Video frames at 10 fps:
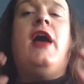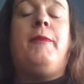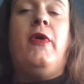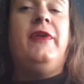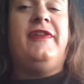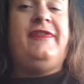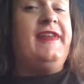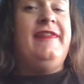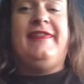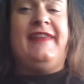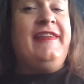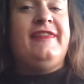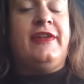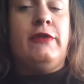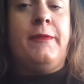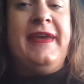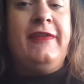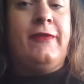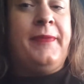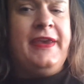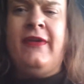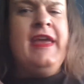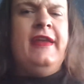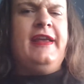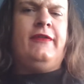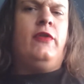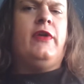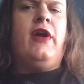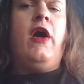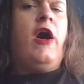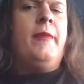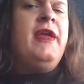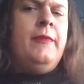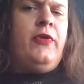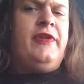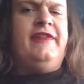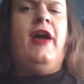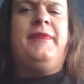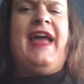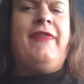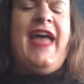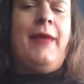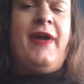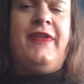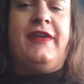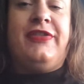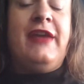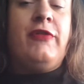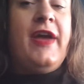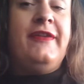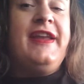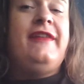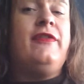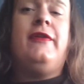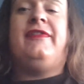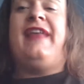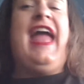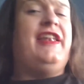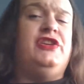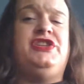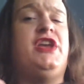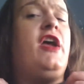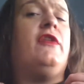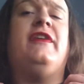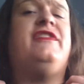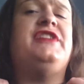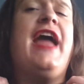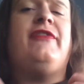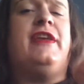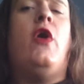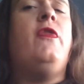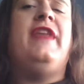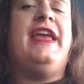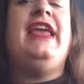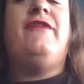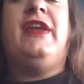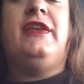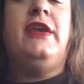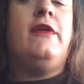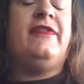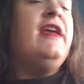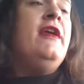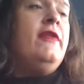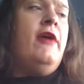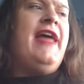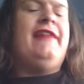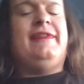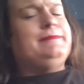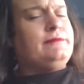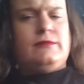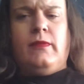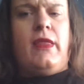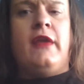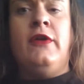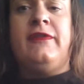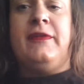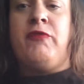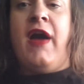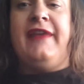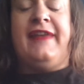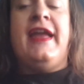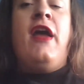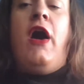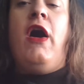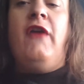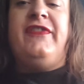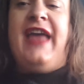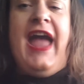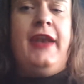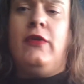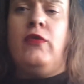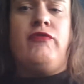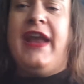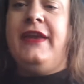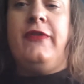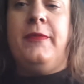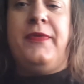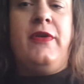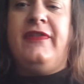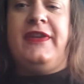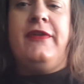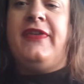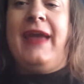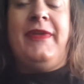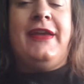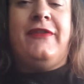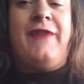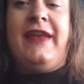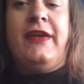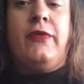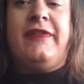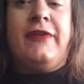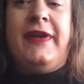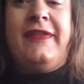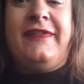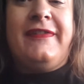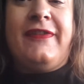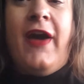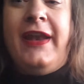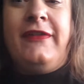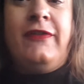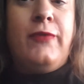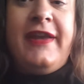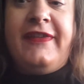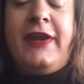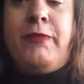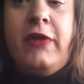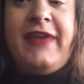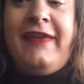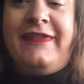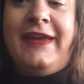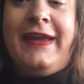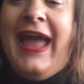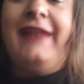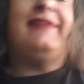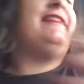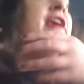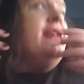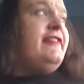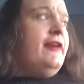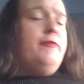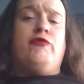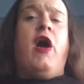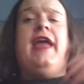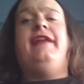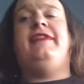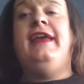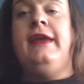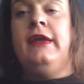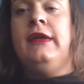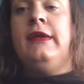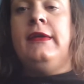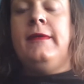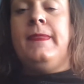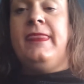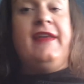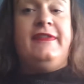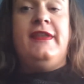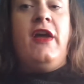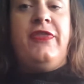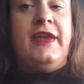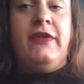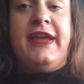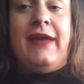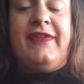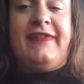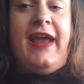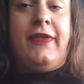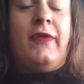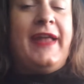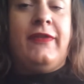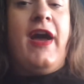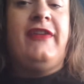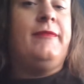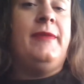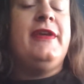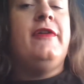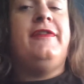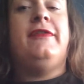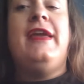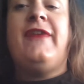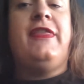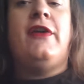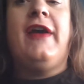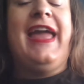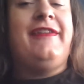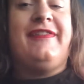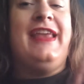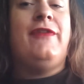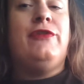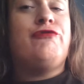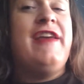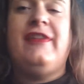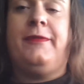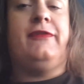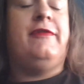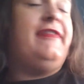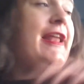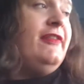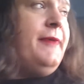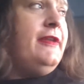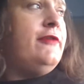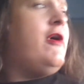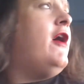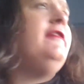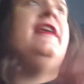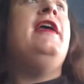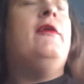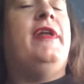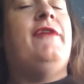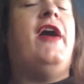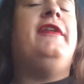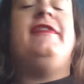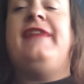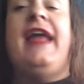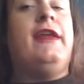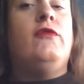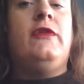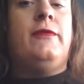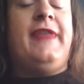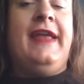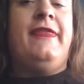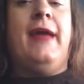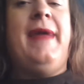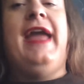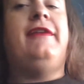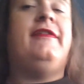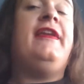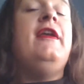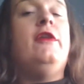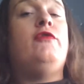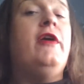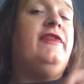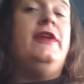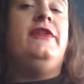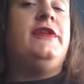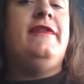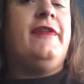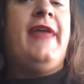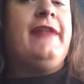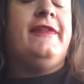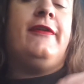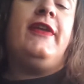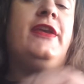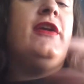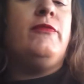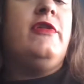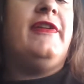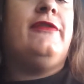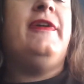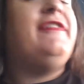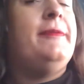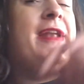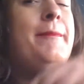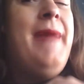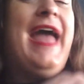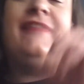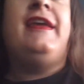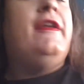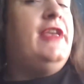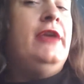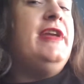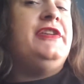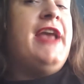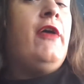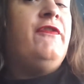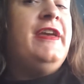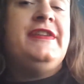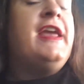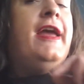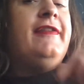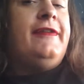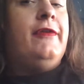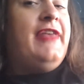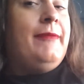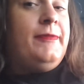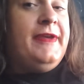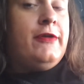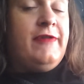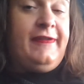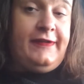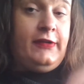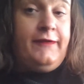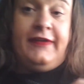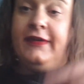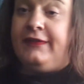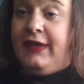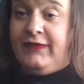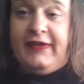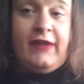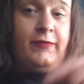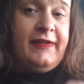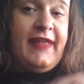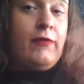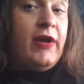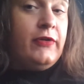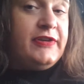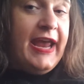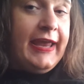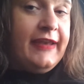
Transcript: apologists insisted you were peaceful, but you didn't look calm, plotted up down there by the cathedral, and you didn't look zen, shirtless, shouting on the evening news, though that's not surprising. 10:30 and already on the booze, and you claim that you're defending all that's good in this society. Just what is it you're protesting against? Sobriety? There's nothing you can ever say that will enlighten me because you live in the Dark Ages, even dress up as crusaders, burn Qurans while never understanding what's within their pages. The quotes you choose selected so that you can prove it's twisted, but I bet that you eat shellfish and still claim to be a Christian. Leviticus 11:10 forbids that. Why not check